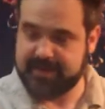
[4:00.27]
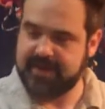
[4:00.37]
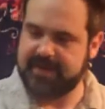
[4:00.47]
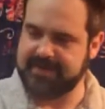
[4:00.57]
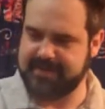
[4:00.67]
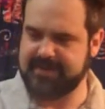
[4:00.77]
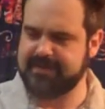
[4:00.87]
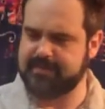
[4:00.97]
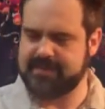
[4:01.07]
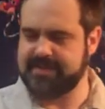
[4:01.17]
continent
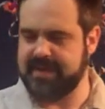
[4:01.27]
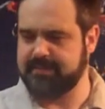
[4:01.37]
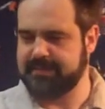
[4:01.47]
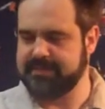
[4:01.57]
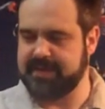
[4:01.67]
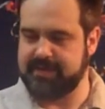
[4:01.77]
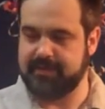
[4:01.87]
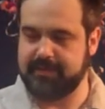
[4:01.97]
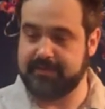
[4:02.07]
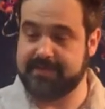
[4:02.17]
was able to get a
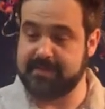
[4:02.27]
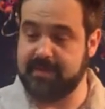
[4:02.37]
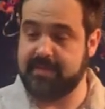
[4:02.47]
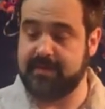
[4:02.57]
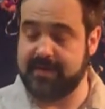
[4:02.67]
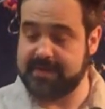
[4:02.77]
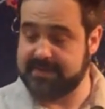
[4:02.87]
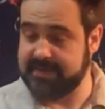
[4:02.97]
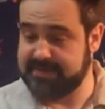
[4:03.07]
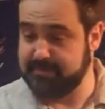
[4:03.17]
hold of some
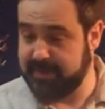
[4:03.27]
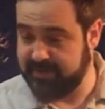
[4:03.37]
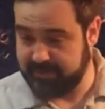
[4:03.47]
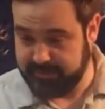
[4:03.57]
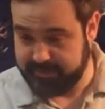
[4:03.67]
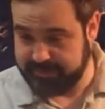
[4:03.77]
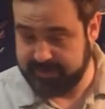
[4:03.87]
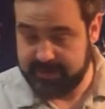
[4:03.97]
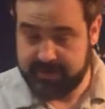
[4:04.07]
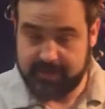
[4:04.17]
36-month-old
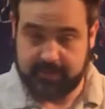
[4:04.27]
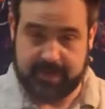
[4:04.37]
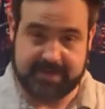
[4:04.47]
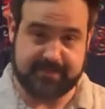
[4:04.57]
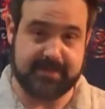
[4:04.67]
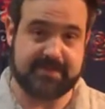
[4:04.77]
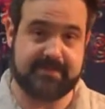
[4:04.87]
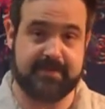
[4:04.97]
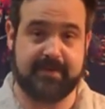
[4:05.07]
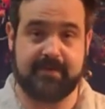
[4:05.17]
Wasmunds
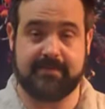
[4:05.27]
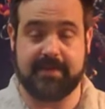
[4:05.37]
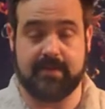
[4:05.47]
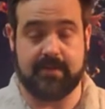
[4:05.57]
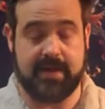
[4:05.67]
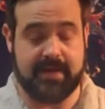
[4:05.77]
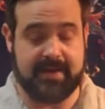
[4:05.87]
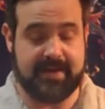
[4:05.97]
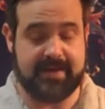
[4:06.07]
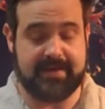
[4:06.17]
for a review, and
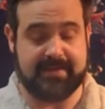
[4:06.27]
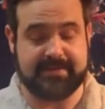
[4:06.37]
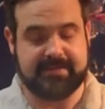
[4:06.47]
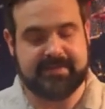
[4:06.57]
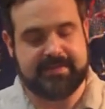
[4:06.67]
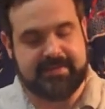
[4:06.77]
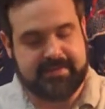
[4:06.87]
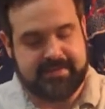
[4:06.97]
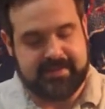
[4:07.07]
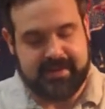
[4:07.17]
I
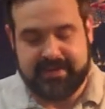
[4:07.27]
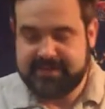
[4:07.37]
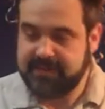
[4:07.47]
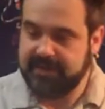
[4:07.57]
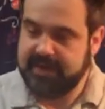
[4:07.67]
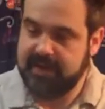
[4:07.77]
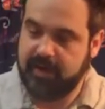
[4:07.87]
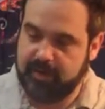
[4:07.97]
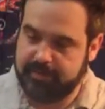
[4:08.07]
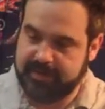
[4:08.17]
certainly
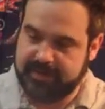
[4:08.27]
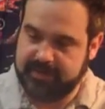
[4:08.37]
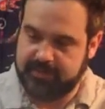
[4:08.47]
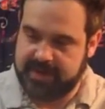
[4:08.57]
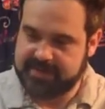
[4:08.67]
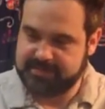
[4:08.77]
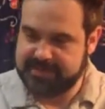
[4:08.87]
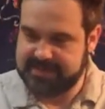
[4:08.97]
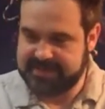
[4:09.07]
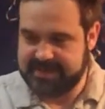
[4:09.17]
hope that Wasmunds
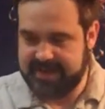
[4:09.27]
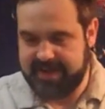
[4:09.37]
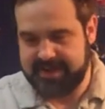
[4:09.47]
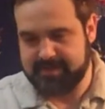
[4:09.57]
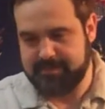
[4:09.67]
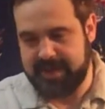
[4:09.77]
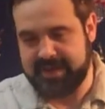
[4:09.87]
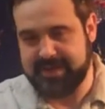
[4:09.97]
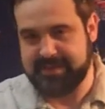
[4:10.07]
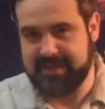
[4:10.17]
is heading back
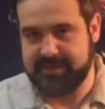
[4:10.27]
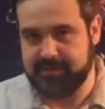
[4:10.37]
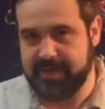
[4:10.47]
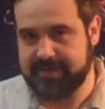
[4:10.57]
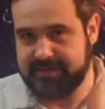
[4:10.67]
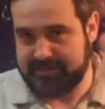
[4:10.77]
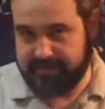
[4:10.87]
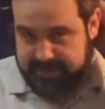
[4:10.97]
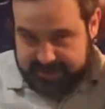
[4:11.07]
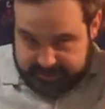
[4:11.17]
in that direction of
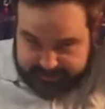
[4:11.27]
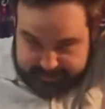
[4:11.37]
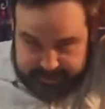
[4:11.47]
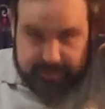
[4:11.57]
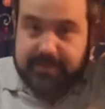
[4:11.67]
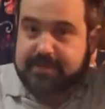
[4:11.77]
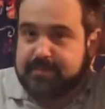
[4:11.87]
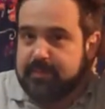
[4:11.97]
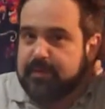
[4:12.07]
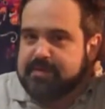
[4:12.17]
being able to produce
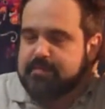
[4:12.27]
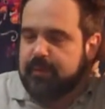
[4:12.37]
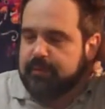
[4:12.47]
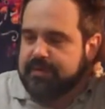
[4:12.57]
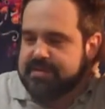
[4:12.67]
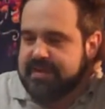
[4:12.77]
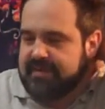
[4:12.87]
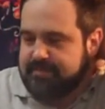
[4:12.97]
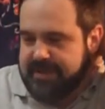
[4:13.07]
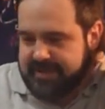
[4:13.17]
some older
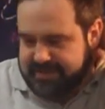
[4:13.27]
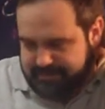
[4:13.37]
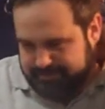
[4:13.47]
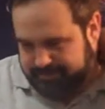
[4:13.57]
stuff, because